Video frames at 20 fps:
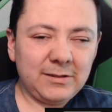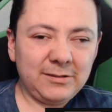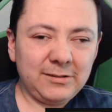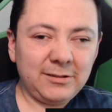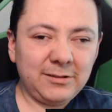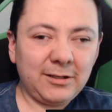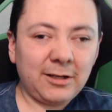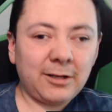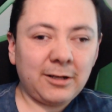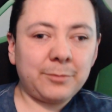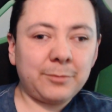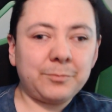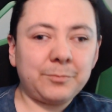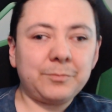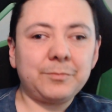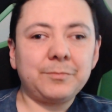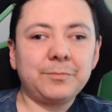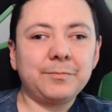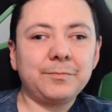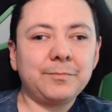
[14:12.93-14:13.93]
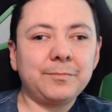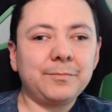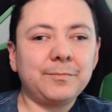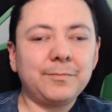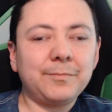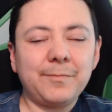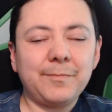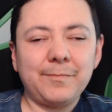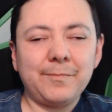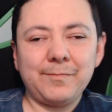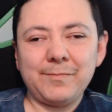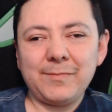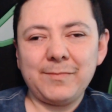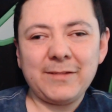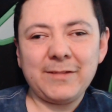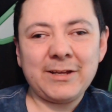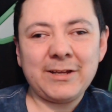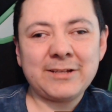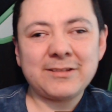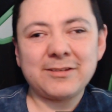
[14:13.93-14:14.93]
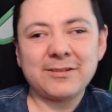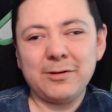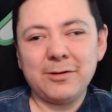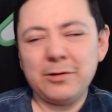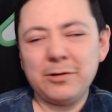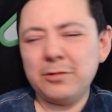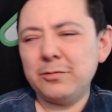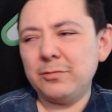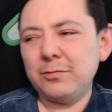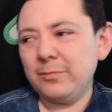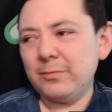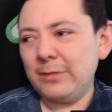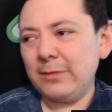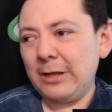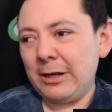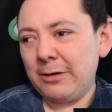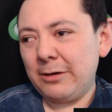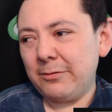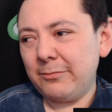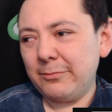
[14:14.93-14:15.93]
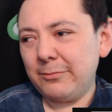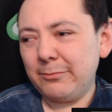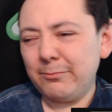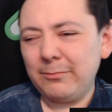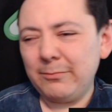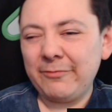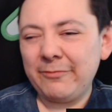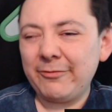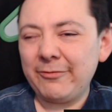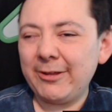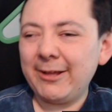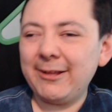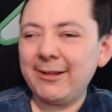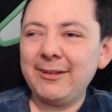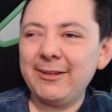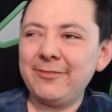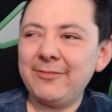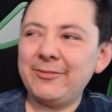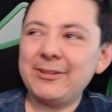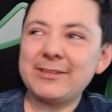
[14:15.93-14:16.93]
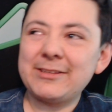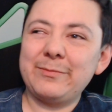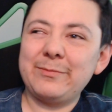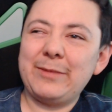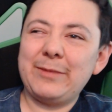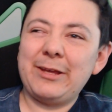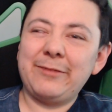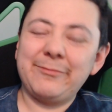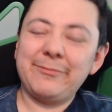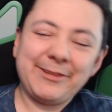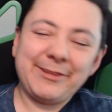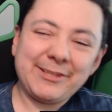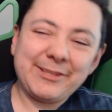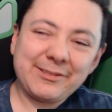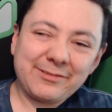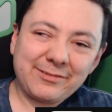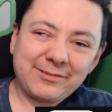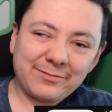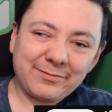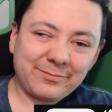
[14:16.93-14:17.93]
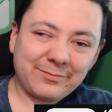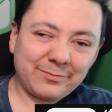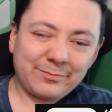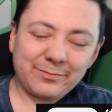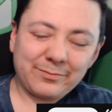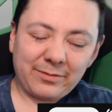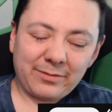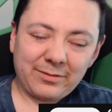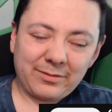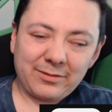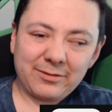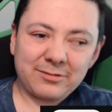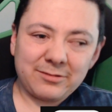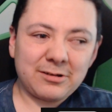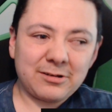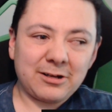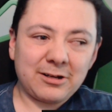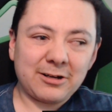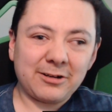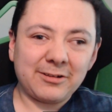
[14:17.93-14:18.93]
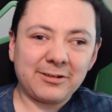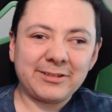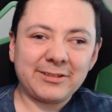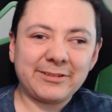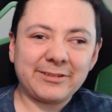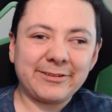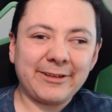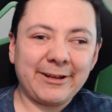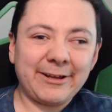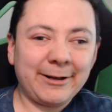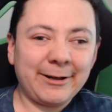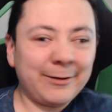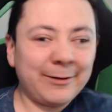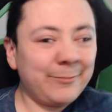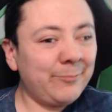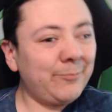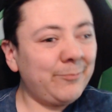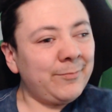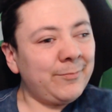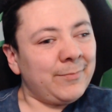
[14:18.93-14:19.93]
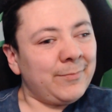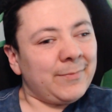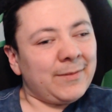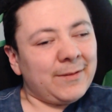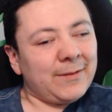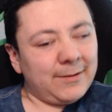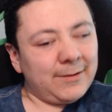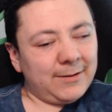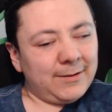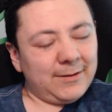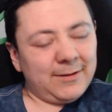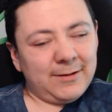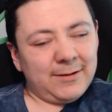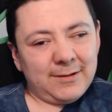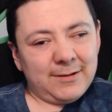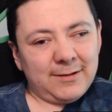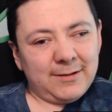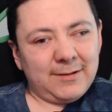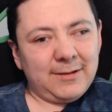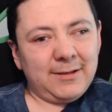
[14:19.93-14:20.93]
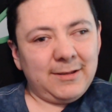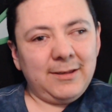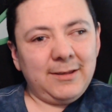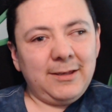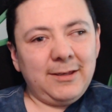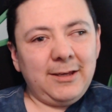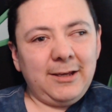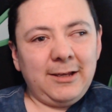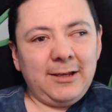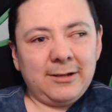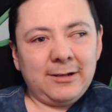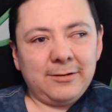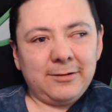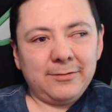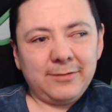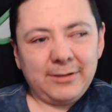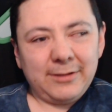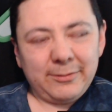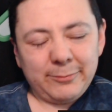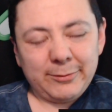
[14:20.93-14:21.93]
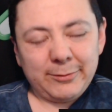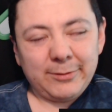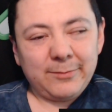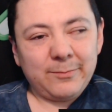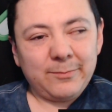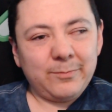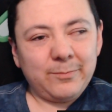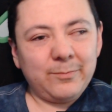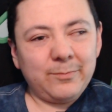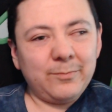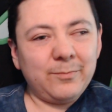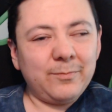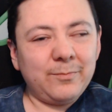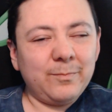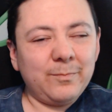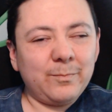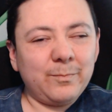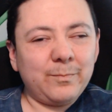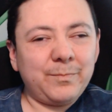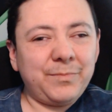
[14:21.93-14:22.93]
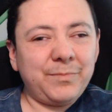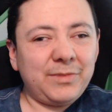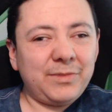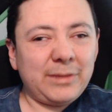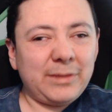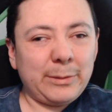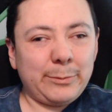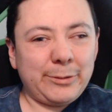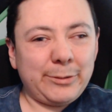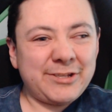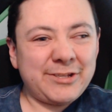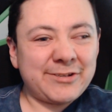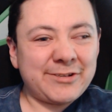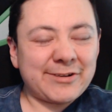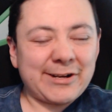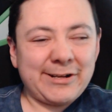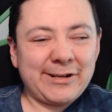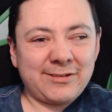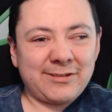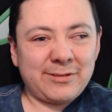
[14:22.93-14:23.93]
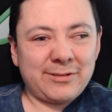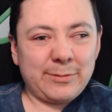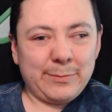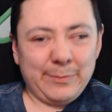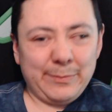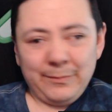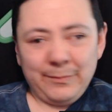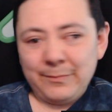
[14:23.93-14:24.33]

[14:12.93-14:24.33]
And so, you know, if it's a man with this chart, you know, he would demonstrate some